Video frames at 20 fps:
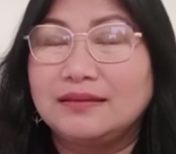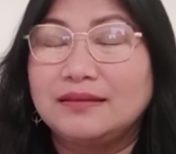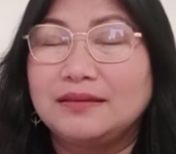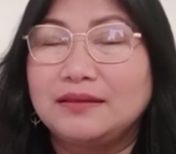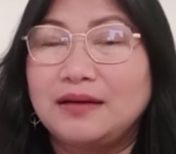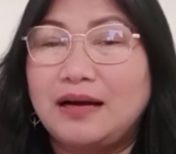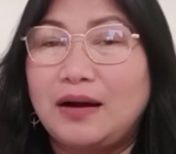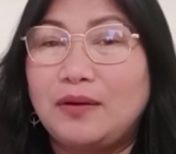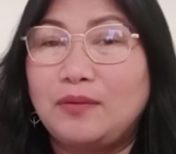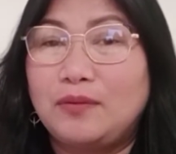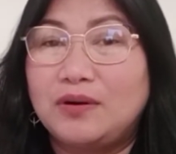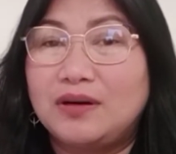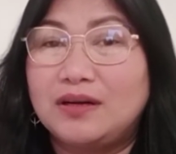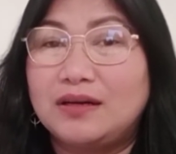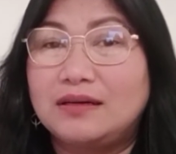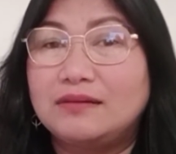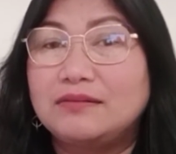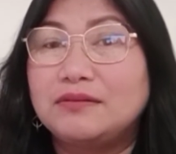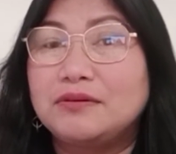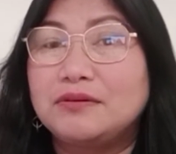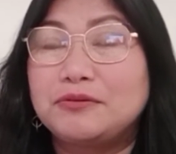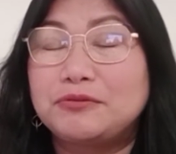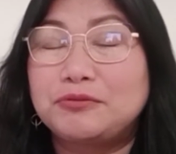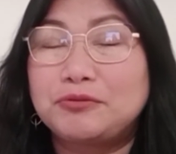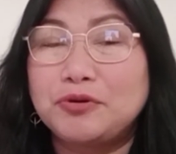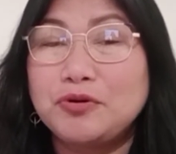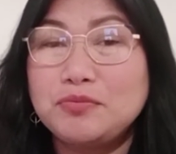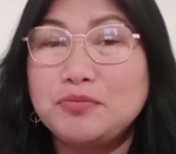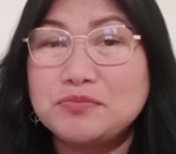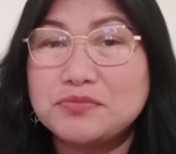our
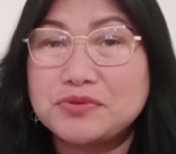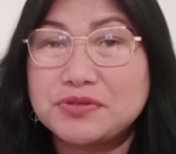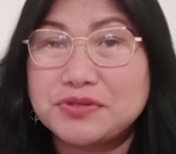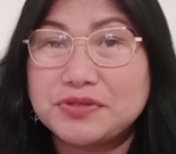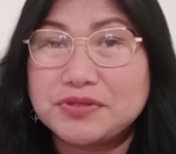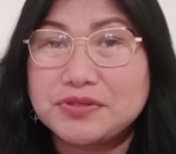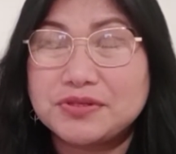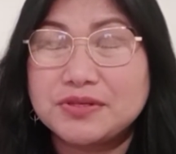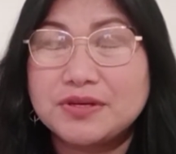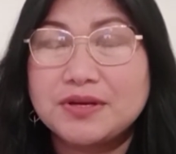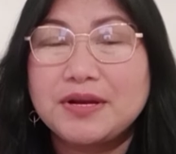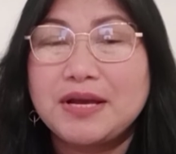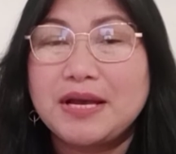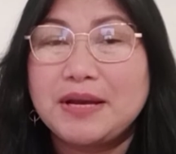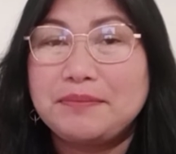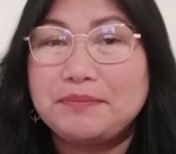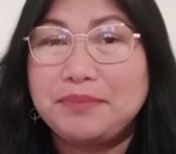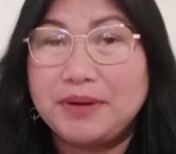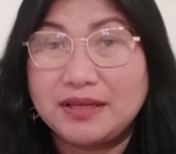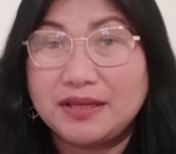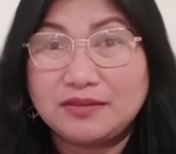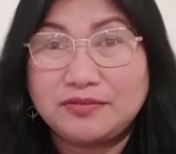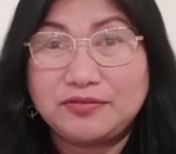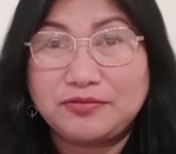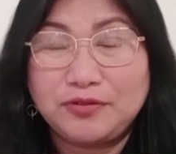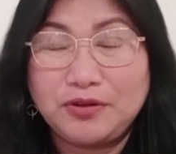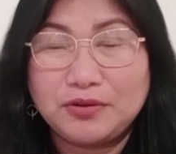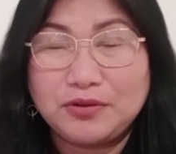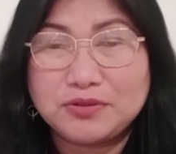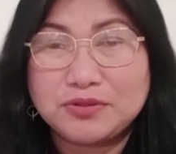rooms. But
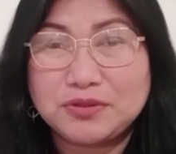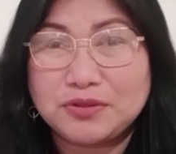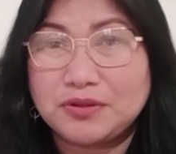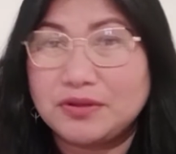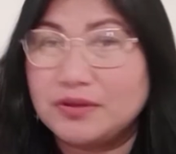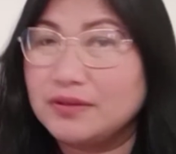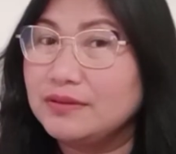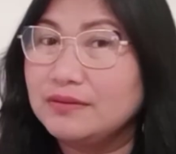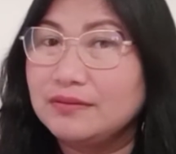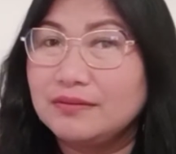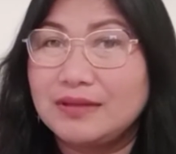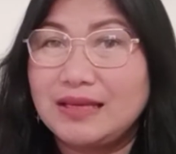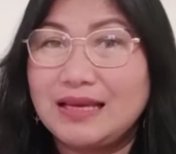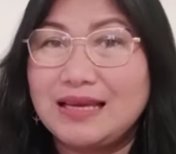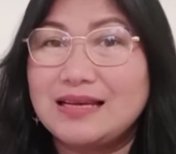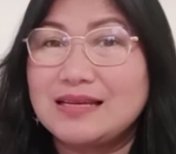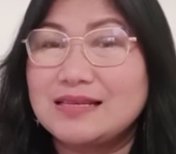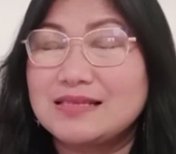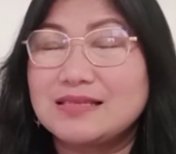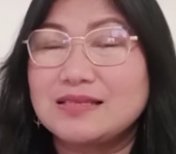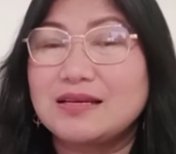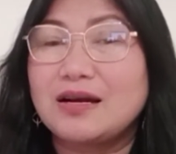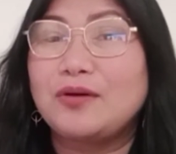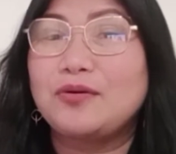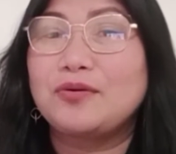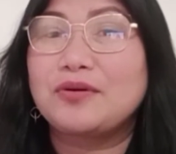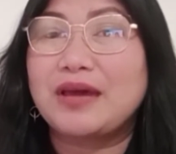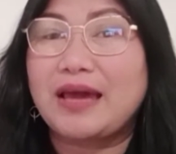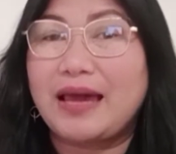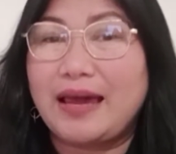future is
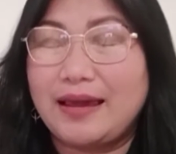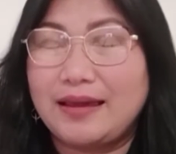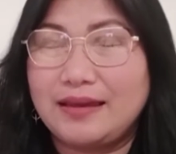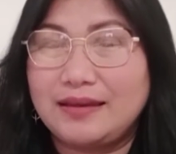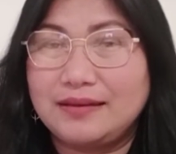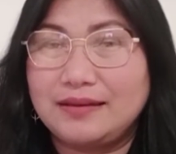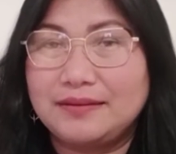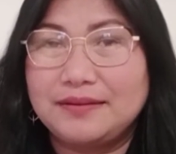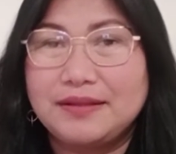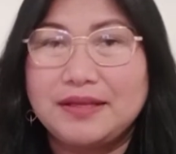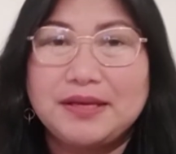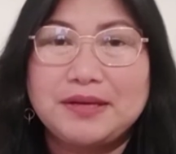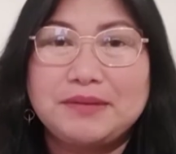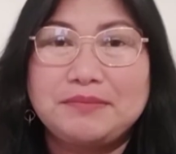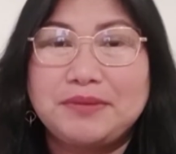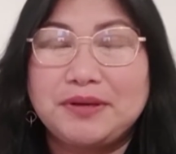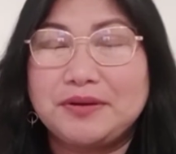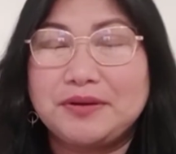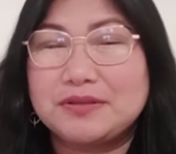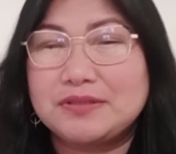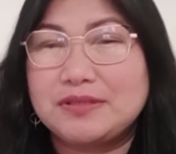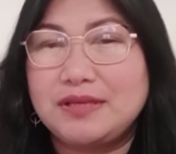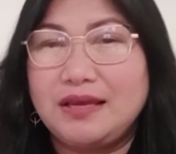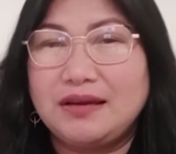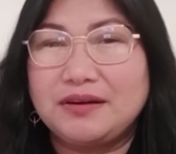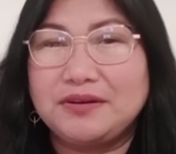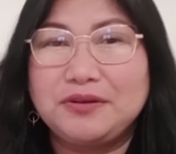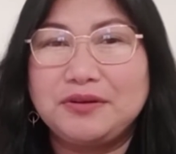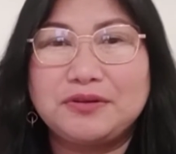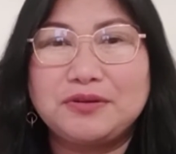okay, because here
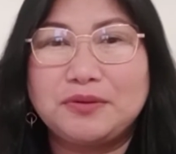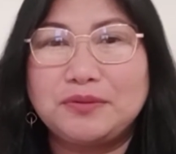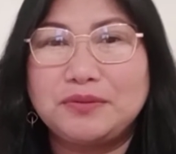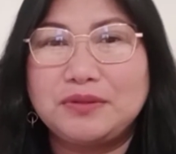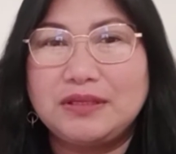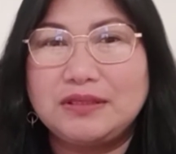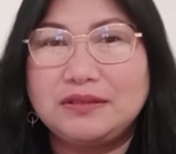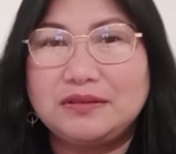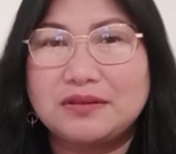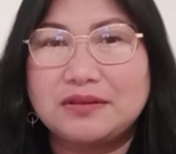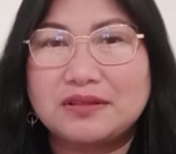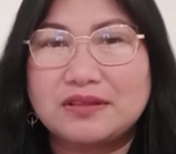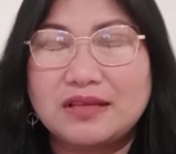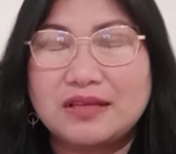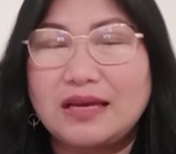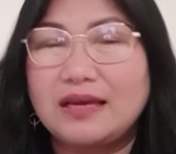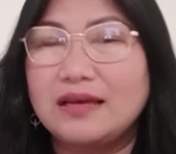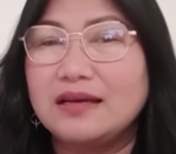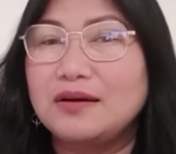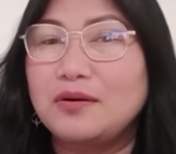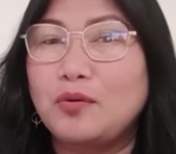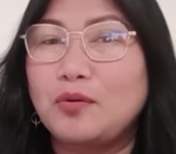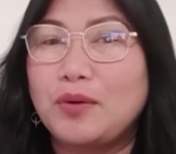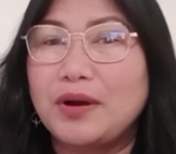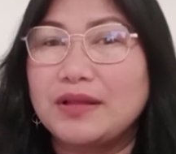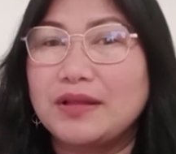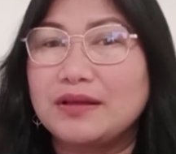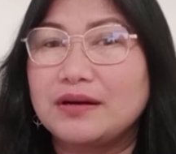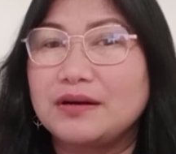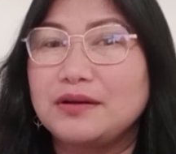you don't need to think
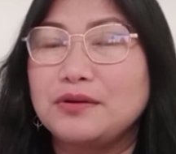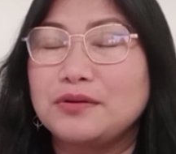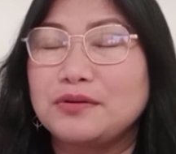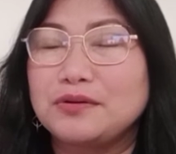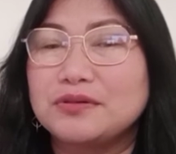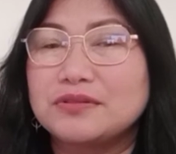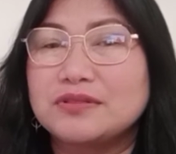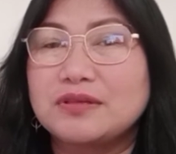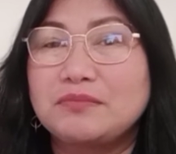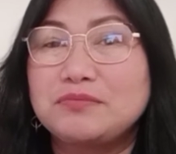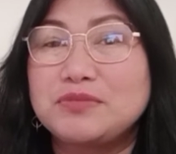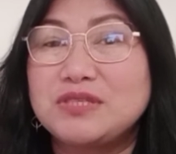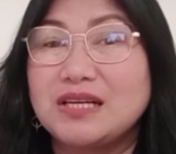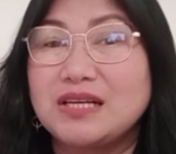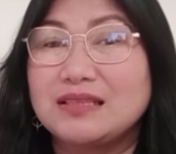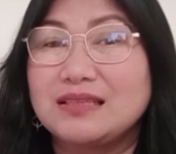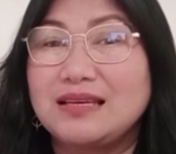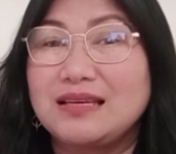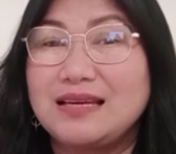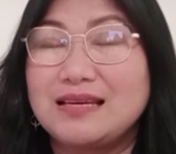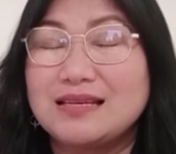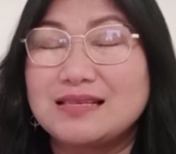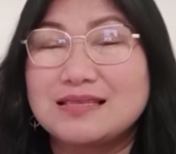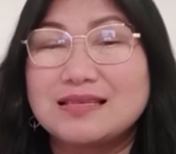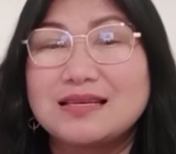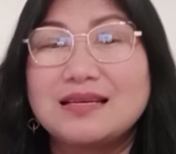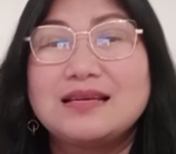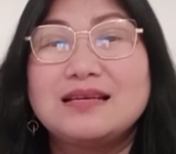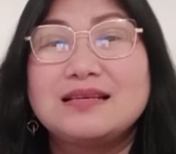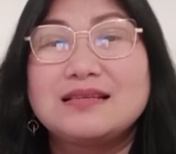whether your subject is
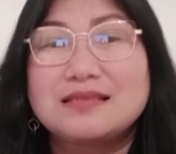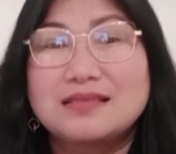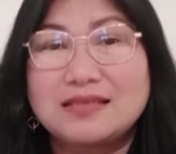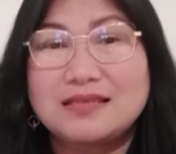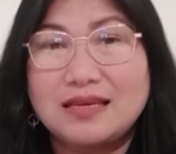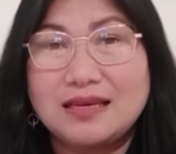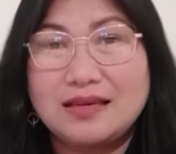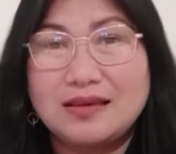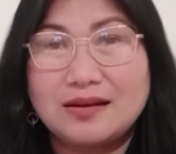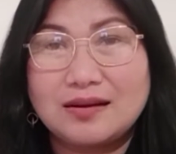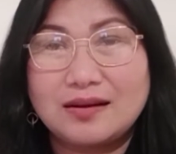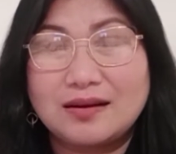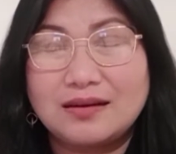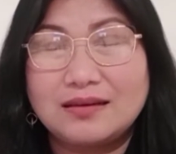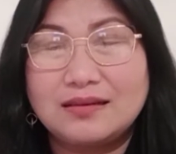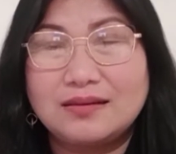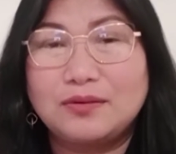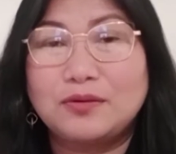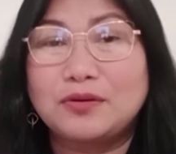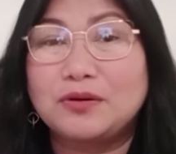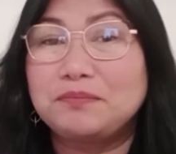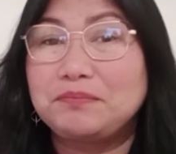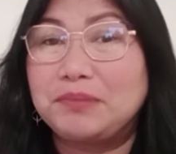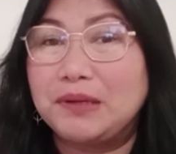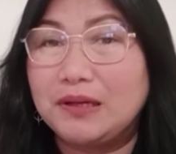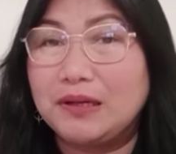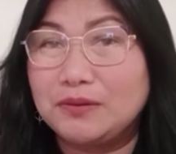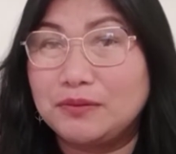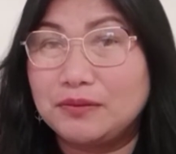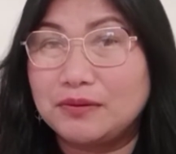singular or
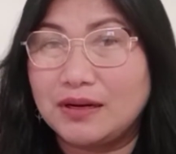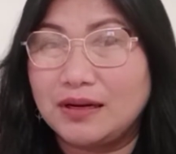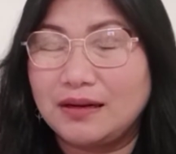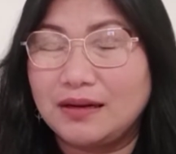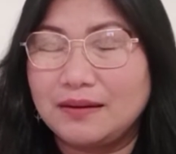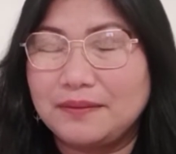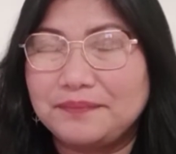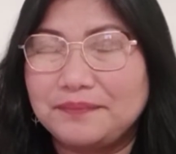plural.